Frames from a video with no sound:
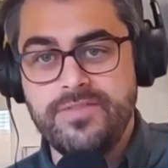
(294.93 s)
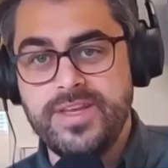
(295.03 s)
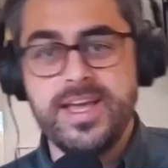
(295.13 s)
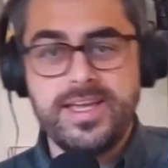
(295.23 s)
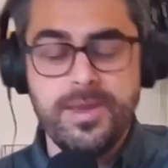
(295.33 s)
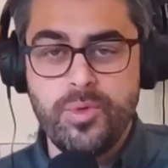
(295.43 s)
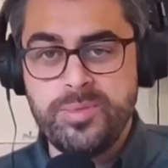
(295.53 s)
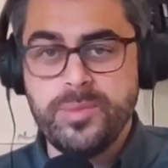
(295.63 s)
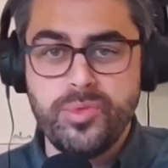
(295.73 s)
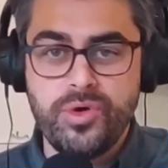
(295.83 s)
If you can't get more
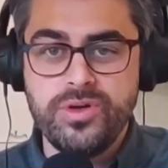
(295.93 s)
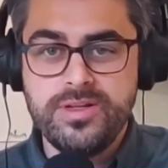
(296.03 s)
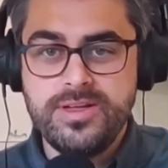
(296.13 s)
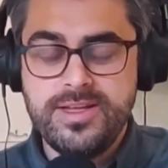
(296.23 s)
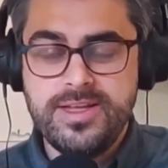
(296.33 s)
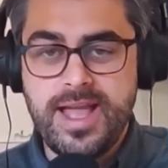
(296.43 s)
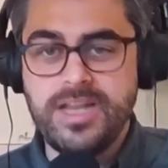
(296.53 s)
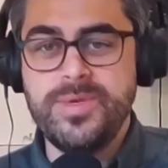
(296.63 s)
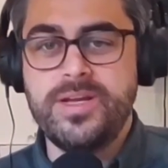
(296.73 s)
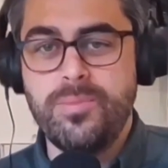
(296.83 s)
people, how
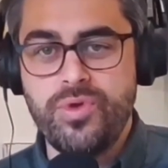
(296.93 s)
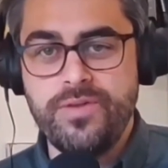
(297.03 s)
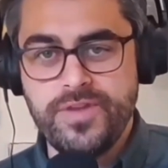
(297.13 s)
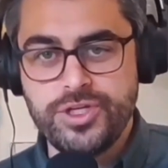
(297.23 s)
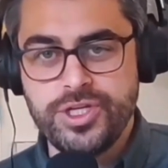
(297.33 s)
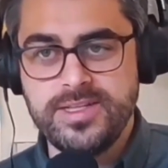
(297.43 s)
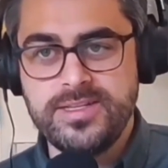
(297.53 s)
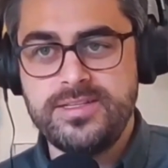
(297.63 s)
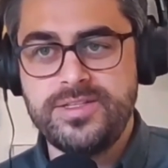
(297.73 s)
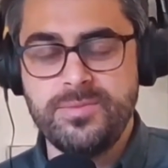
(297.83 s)
do you become more
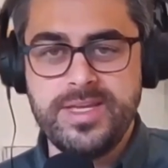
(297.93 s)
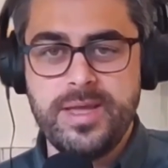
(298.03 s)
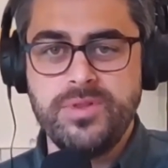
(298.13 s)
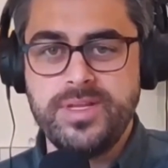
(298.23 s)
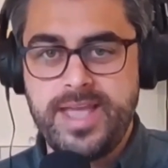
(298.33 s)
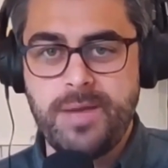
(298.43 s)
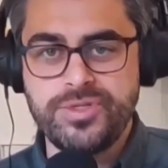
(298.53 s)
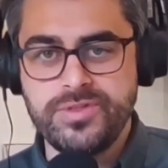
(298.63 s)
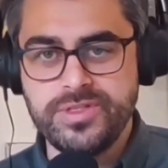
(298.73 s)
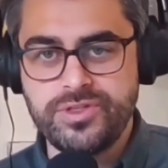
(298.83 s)
efficient to be able to
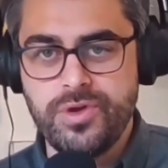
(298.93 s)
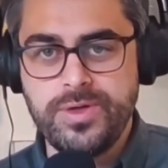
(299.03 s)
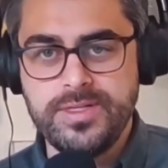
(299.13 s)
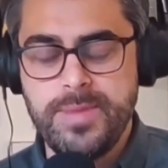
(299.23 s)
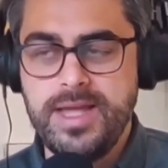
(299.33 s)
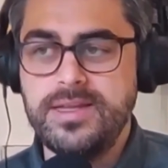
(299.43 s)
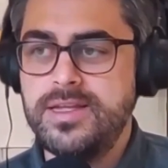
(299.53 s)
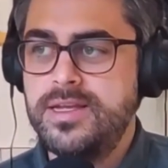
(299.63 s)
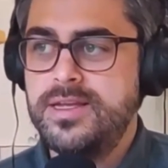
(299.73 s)
capture this growing demand?